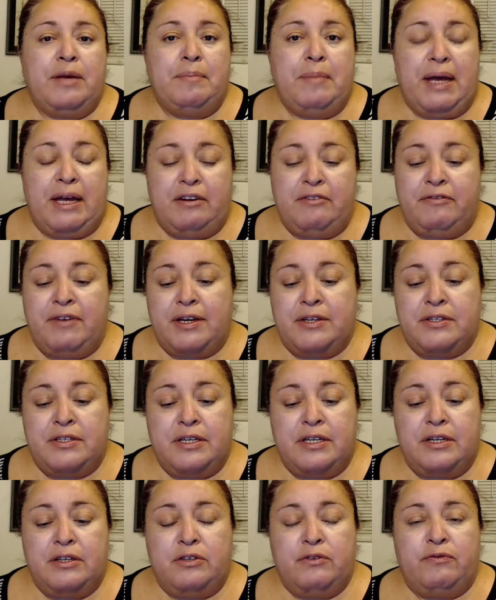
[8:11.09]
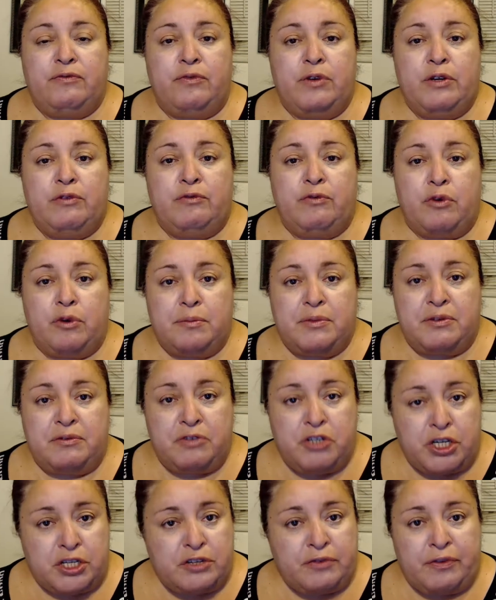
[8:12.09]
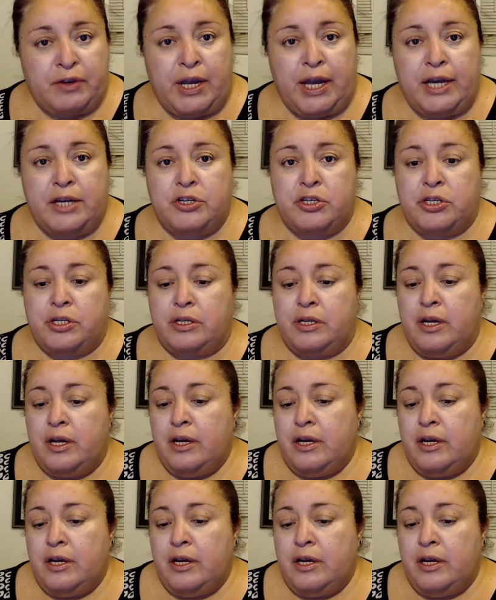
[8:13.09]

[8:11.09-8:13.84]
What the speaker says: manifested in forms of gentrification.